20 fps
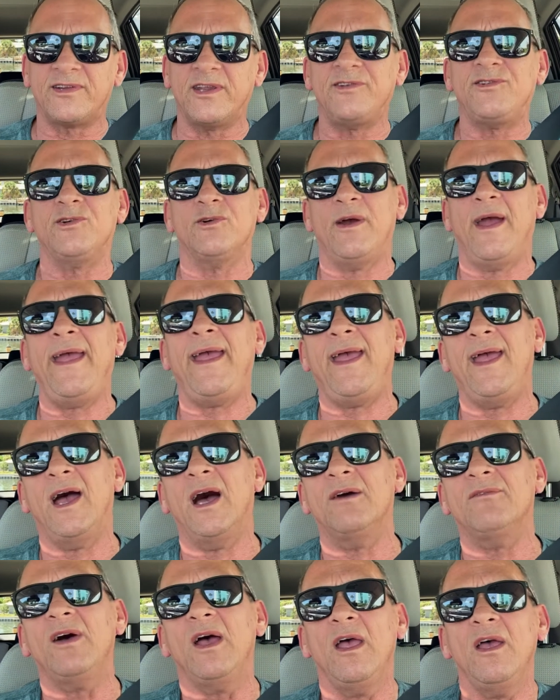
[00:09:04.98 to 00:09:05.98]
that you
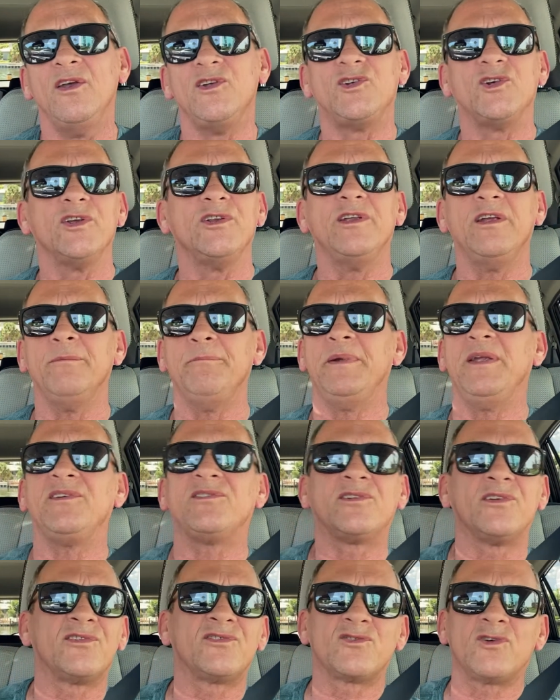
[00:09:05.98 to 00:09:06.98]
have should there be a
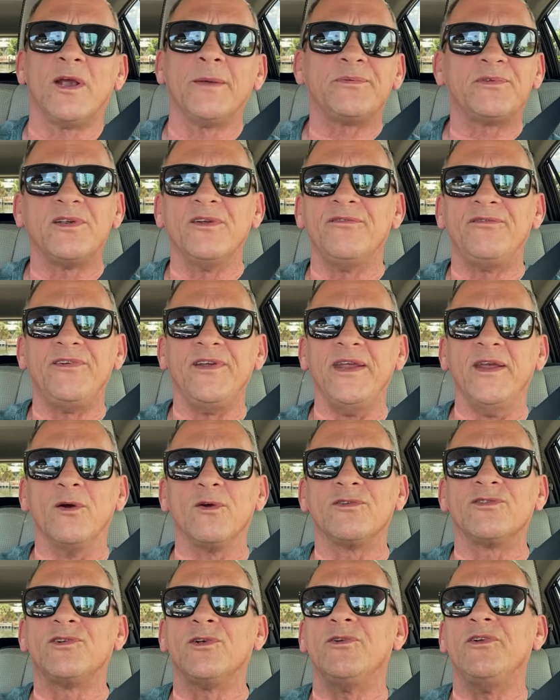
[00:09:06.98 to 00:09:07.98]
subscription fee
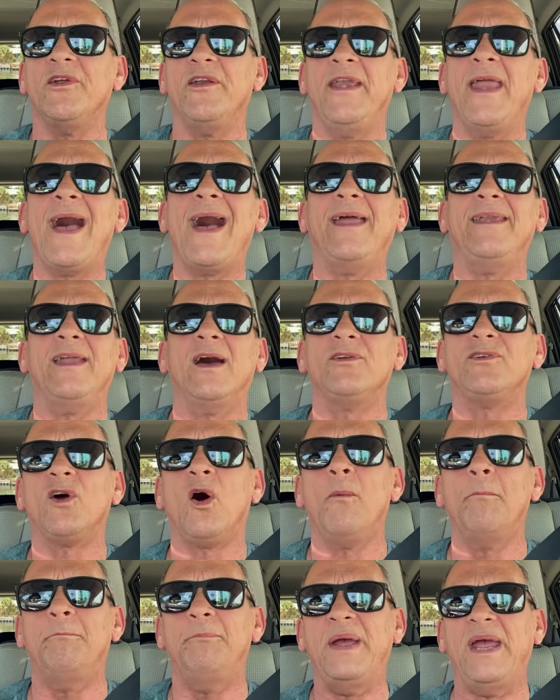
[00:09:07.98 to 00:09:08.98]
or should there not now
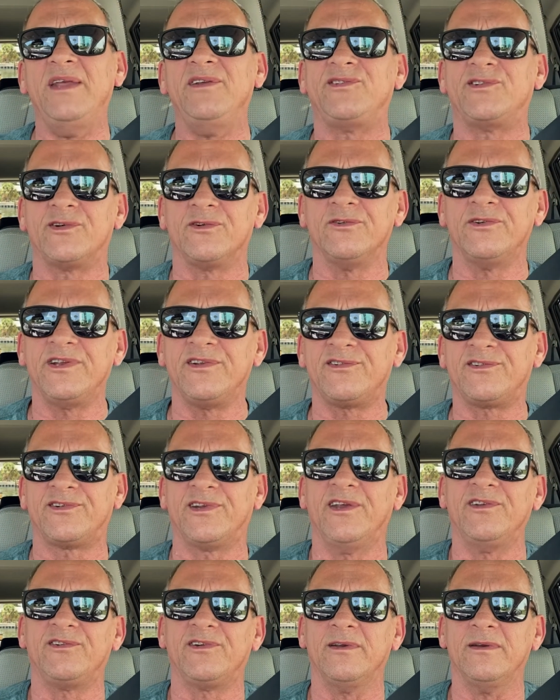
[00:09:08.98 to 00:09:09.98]
don't base your
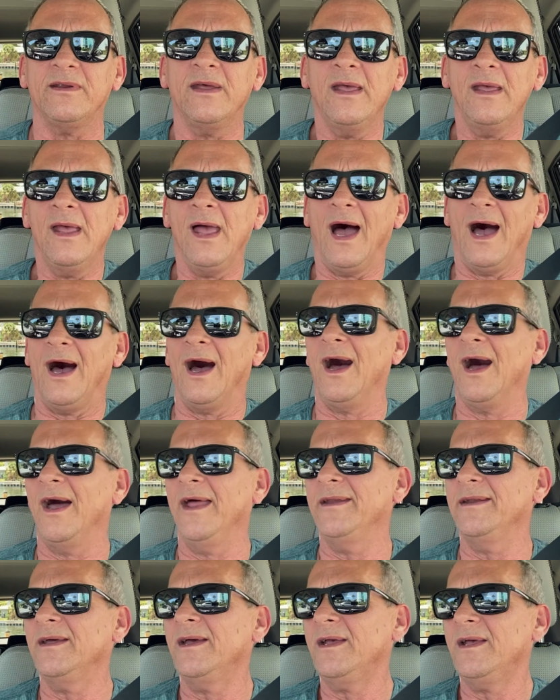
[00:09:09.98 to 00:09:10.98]
decision
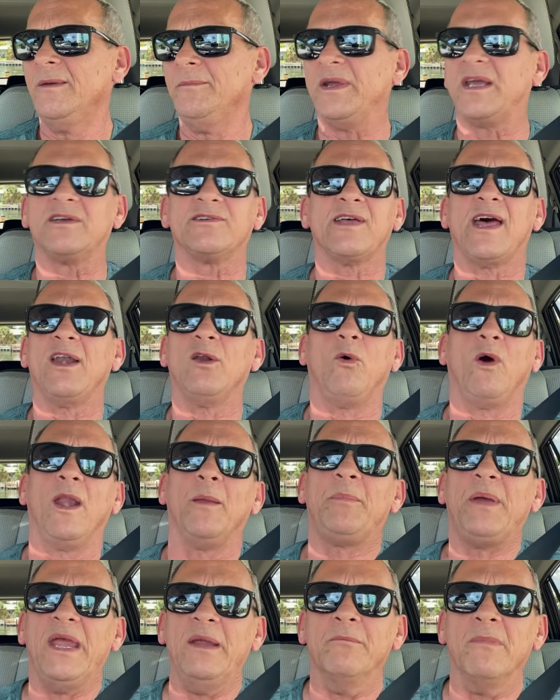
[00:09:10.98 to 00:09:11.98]
on because i don't
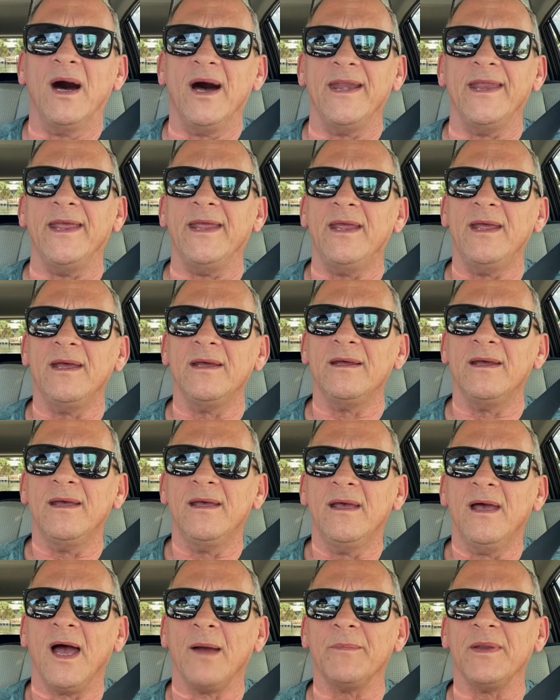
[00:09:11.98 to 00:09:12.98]
want to pay money
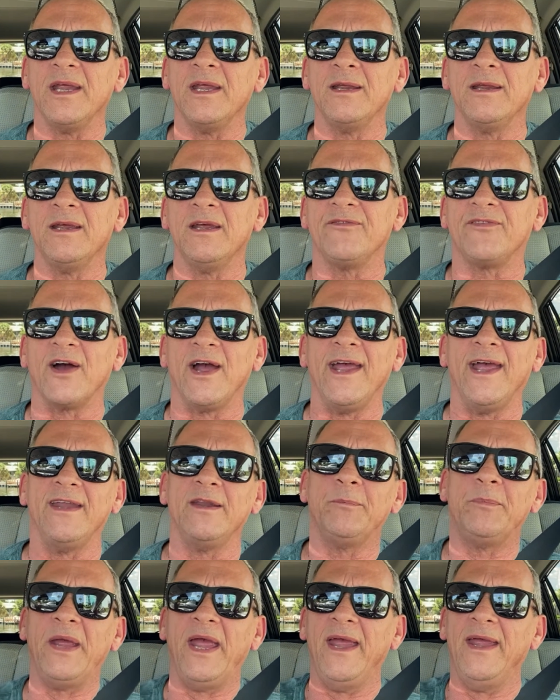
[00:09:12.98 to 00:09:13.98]
I mean, if I had
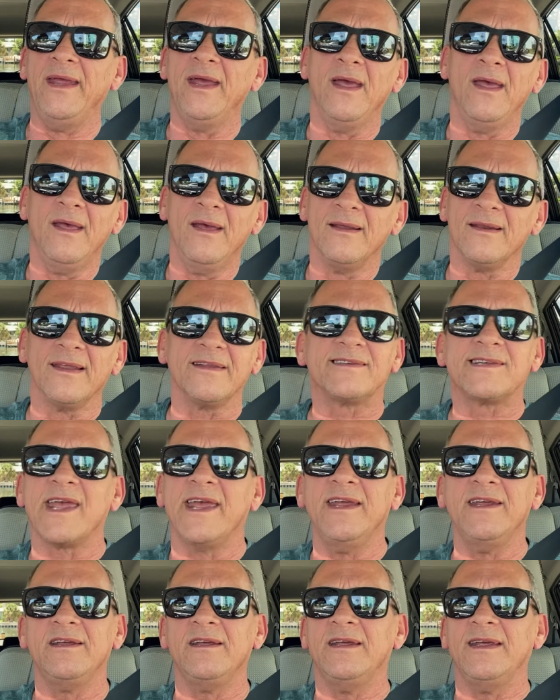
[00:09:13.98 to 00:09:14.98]
to pay, let's
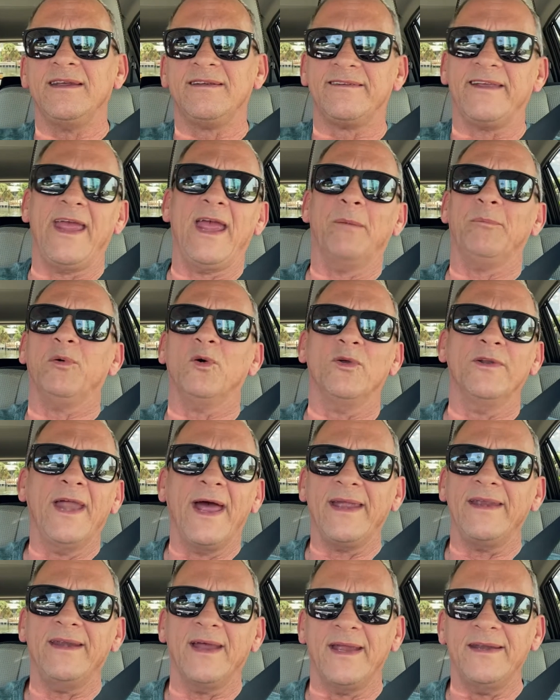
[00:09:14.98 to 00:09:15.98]
say, example,
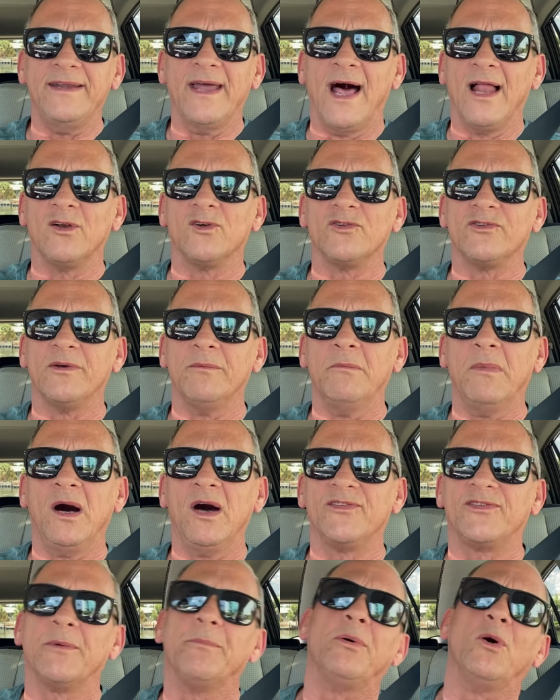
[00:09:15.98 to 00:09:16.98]
$99 a
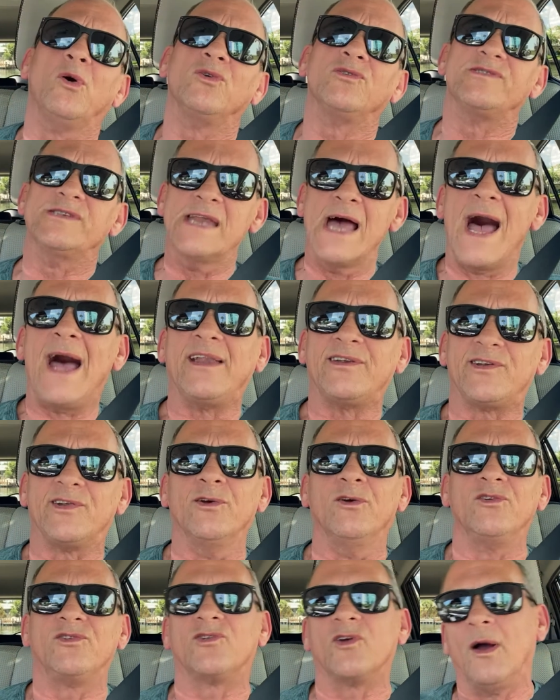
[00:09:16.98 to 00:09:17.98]
month opposed not
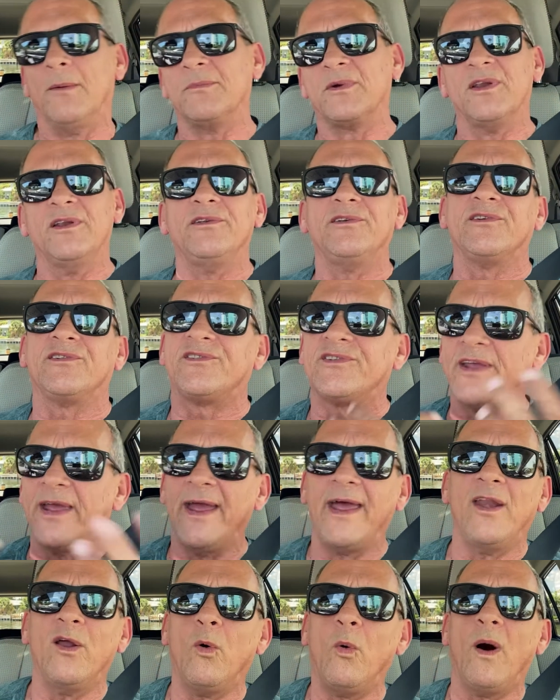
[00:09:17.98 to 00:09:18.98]
to, so I'm going to just say
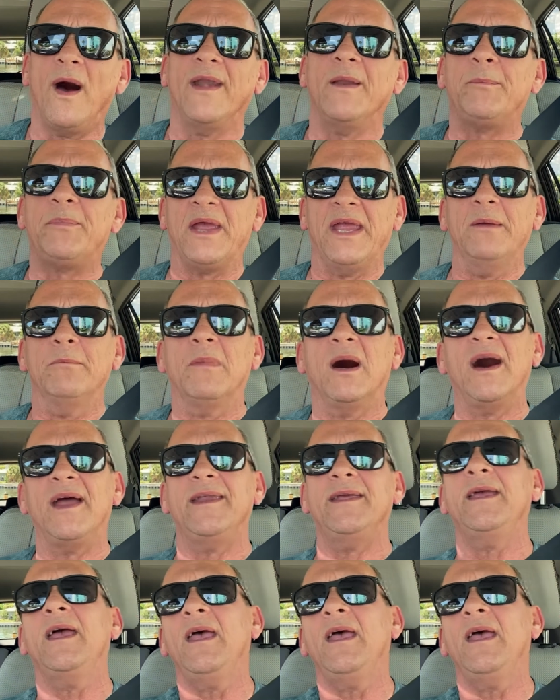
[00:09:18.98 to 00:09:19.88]
I don't want to pay money.